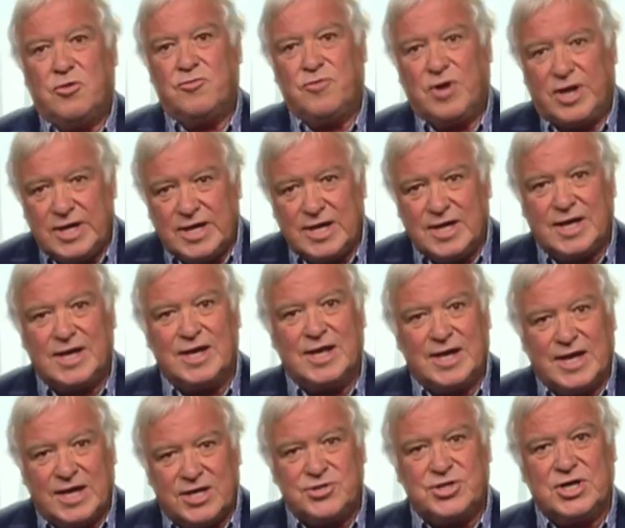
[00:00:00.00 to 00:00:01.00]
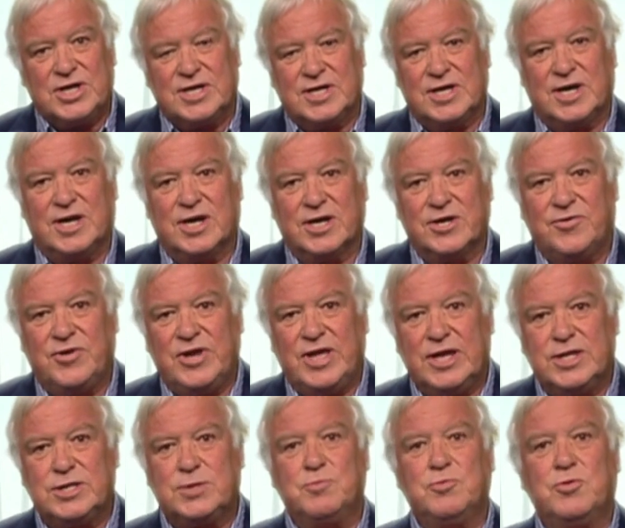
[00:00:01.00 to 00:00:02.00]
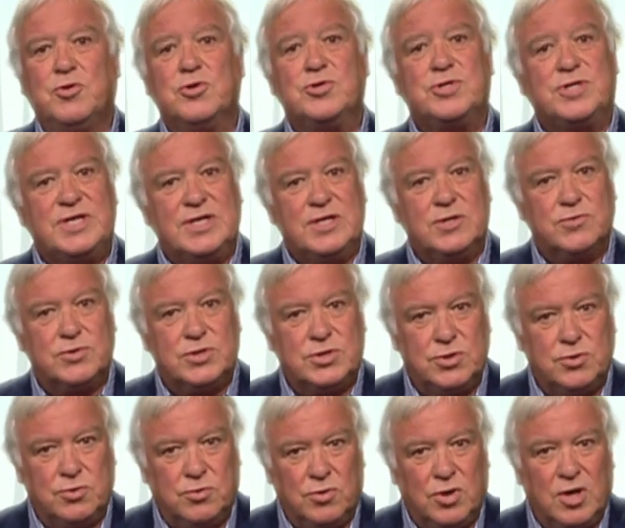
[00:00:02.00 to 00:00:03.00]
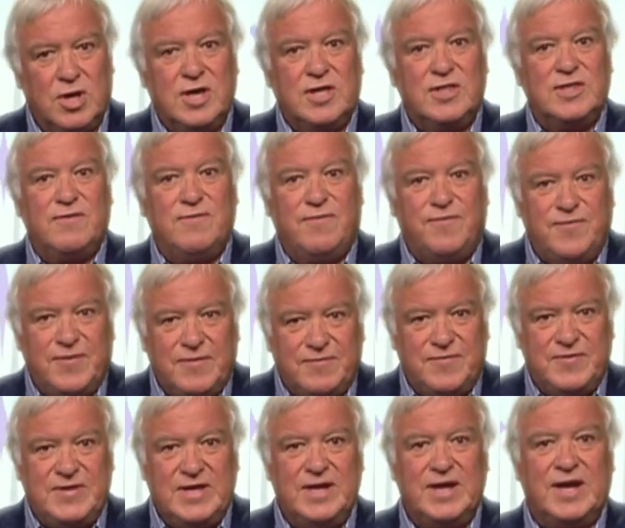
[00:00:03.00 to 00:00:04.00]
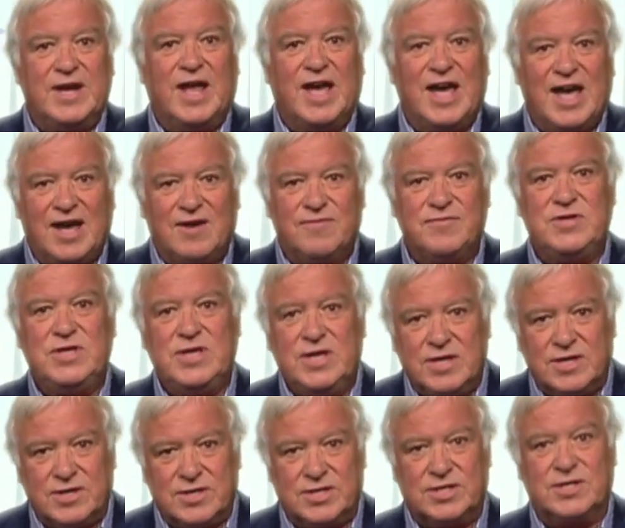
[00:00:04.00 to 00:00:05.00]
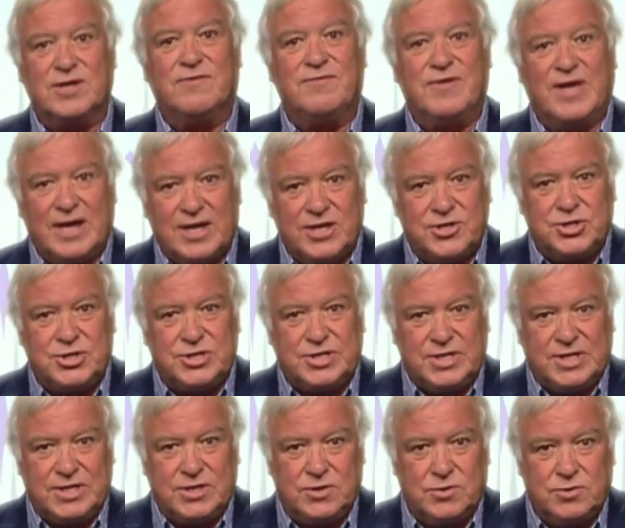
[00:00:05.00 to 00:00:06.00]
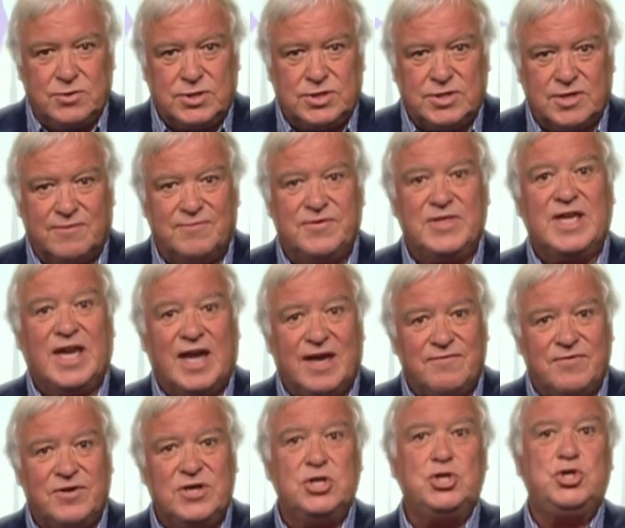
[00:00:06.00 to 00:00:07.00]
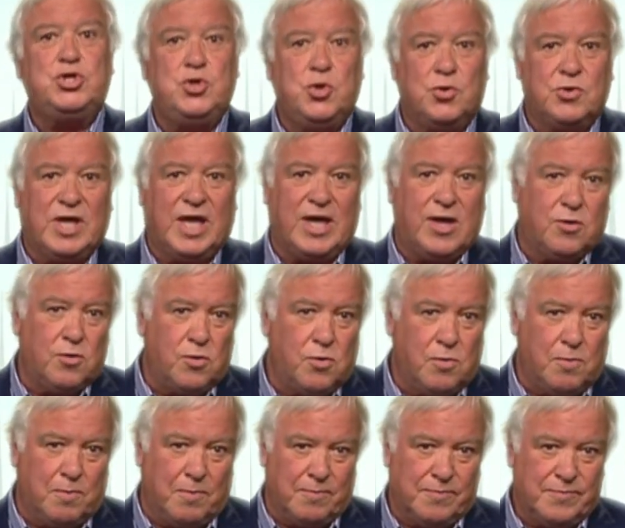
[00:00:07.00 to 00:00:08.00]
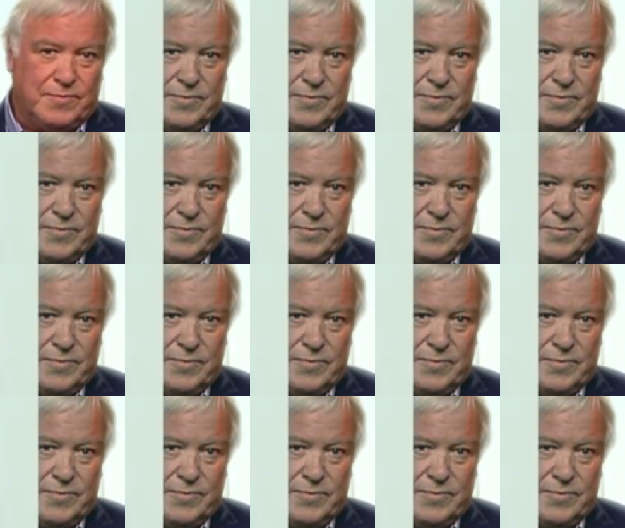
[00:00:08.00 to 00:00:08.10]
Running an electric car creates more CO2 than 15 and a half years of electricity use of the average UK home.